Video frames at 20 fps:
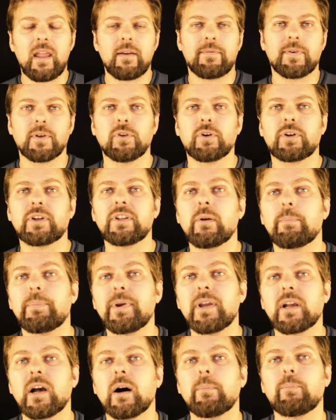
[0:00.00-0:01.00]
Hey, if you're looking to
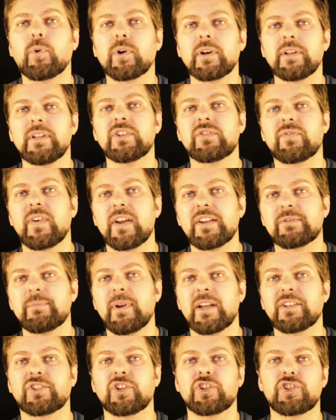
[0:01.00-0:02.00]
pick up one of these face
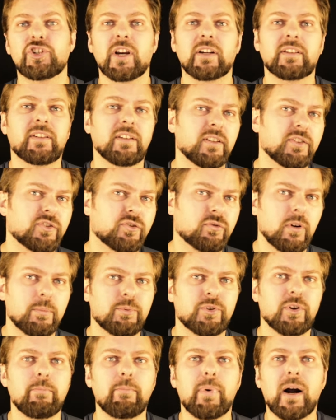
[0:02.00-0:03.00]
masks, check the
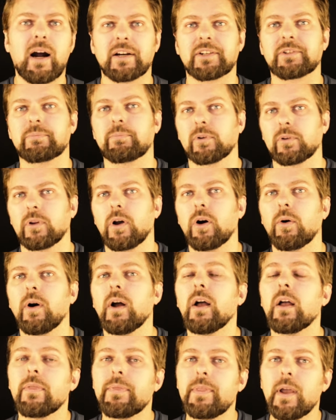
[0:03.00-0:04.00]
description box below.
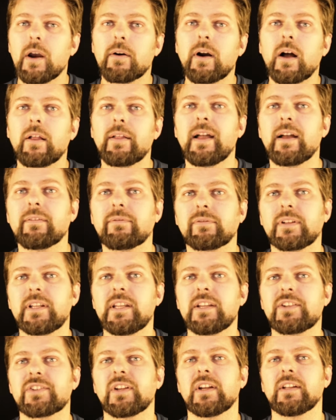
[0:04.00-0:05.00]
There I'll have
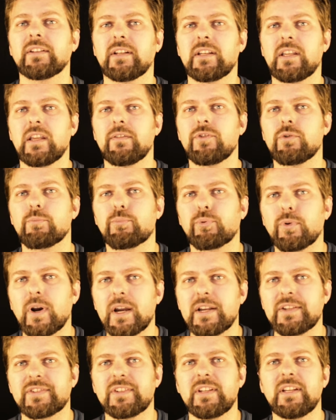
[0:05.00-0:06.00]
links to give you
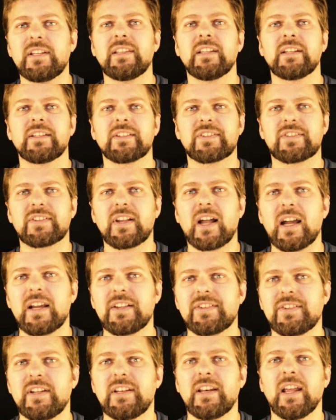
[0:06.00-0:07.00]
pricing,
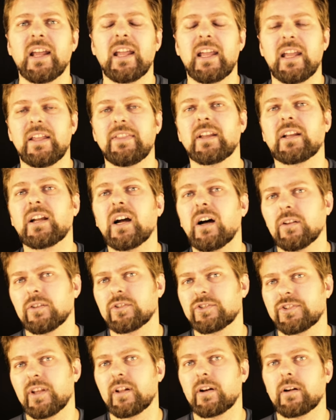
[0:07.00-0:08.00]
sizing, and the
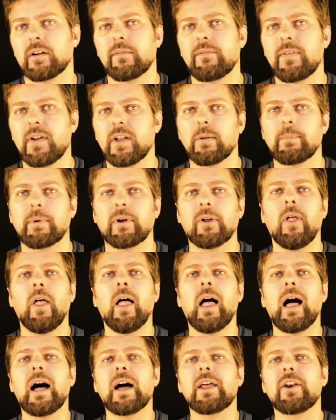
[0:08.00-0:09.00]
colors that are available
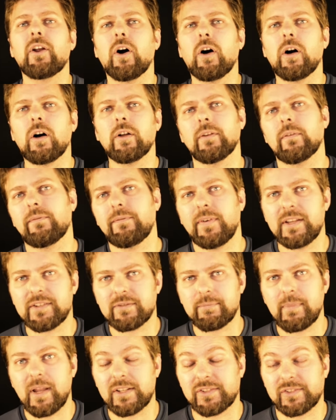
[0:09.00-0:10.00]
on all the
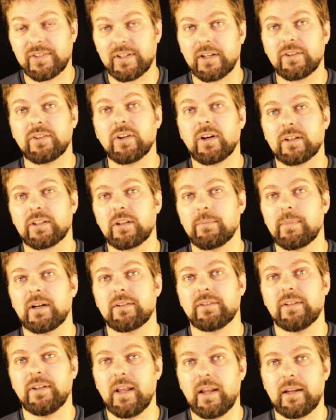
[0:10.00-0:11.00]
face masks that I talked
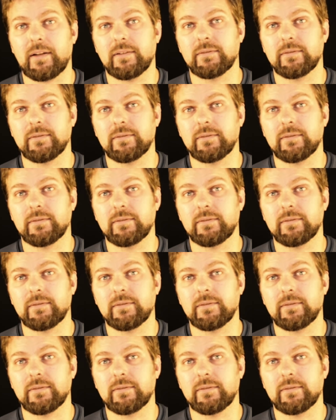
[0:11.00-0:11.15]
about today.